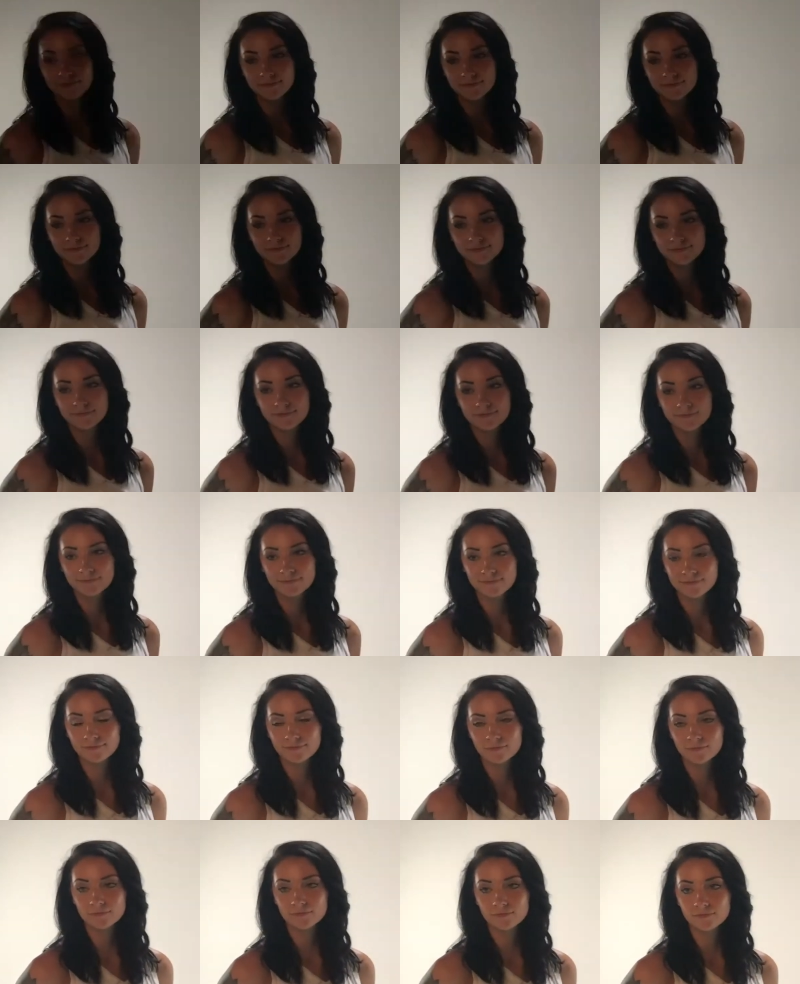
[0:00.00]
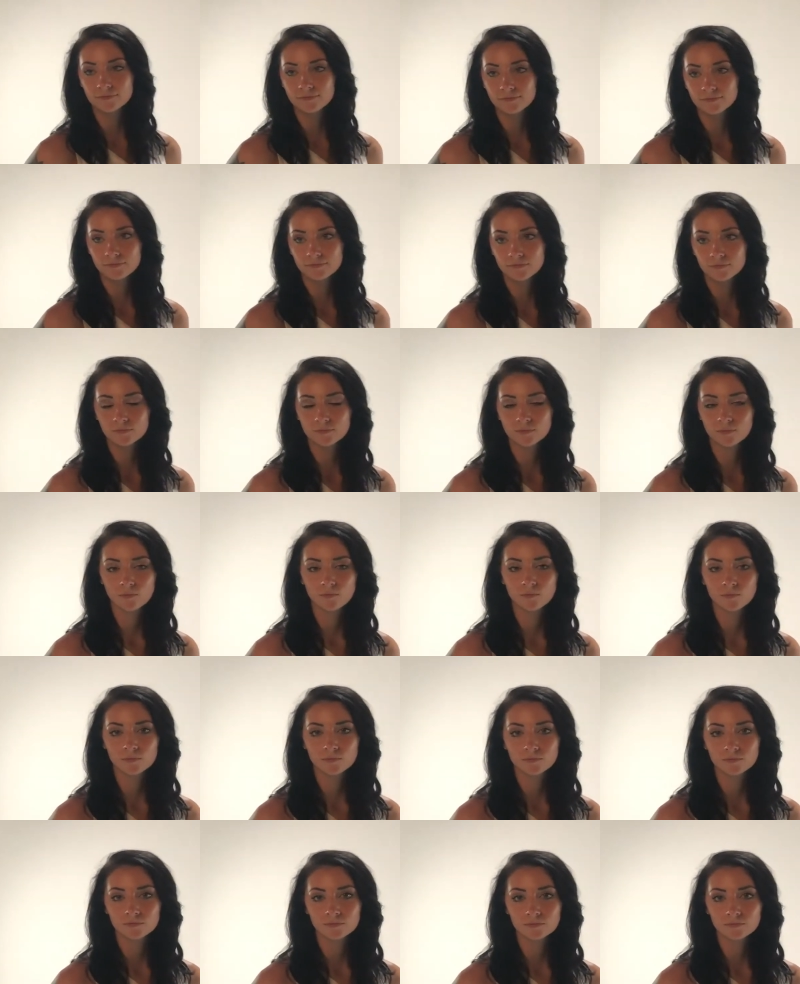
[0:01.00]

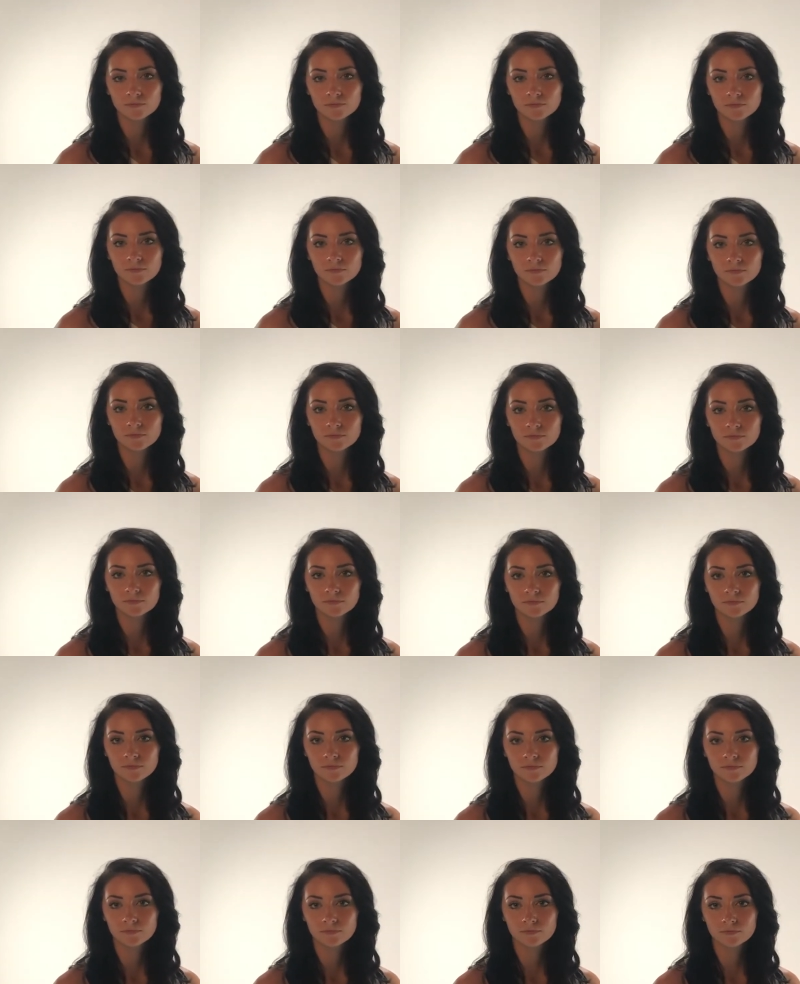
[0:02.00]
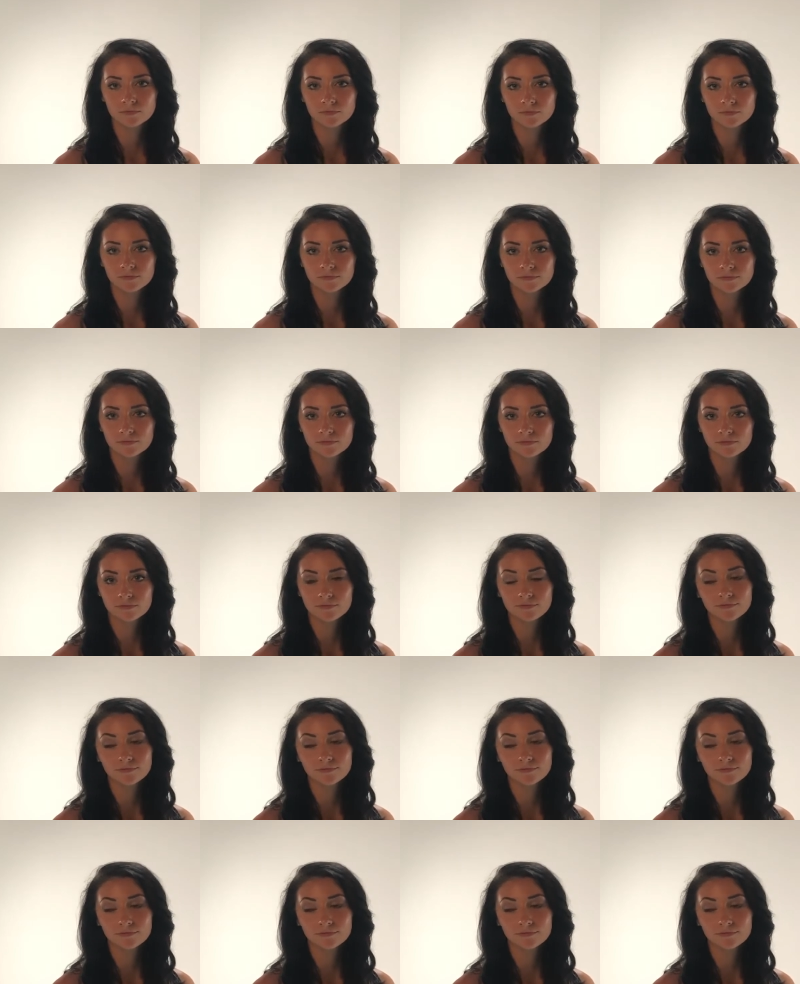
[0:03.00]
No one is speaking in this clip.